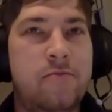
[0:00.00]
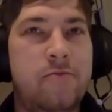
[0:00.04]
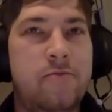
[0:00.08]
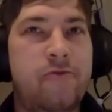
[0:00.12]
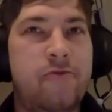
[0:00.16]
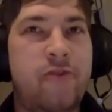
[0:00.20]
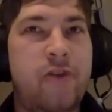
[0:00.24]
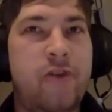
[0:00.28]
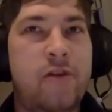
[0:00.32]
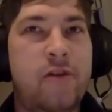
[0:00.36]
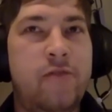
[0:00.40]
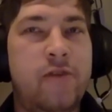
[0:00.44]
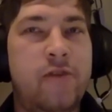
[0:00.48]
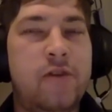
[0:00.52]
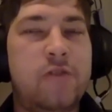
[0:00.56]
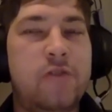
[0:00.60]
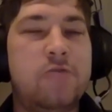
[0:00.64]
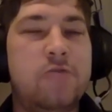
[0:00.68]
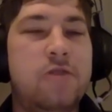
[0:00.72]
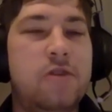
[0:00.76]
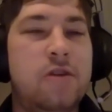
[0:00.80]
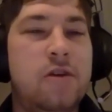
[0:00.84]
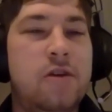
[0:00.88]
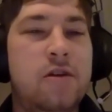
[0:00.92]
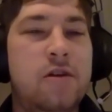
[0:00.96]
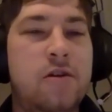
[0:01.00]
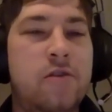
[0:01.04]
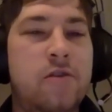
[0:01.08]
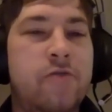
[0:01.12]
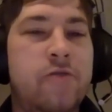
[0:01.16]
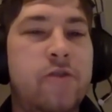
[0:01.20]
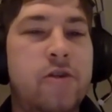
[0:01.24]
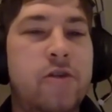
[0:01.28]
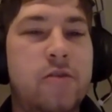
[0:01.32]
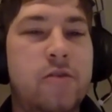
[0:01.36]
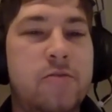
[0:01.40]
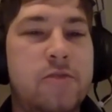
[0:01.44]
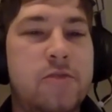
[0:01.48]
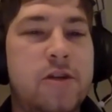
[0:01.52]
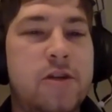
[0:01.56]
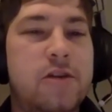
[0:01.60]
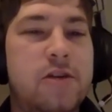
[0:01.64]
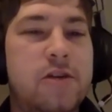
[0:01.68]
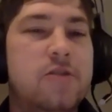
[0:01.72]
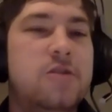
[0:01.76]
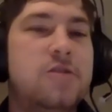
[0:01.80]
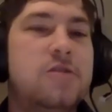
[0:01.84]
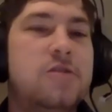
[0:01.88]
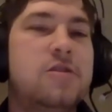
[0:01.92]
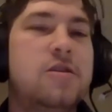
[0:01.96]
find victory and overcome
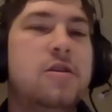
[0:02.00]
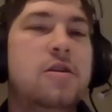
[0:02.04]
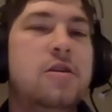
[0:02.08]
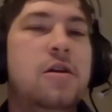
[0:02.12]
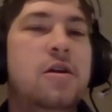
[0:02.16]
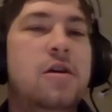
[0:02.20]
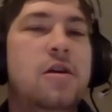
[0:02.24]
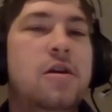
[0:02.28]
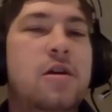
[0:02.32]
challenges. And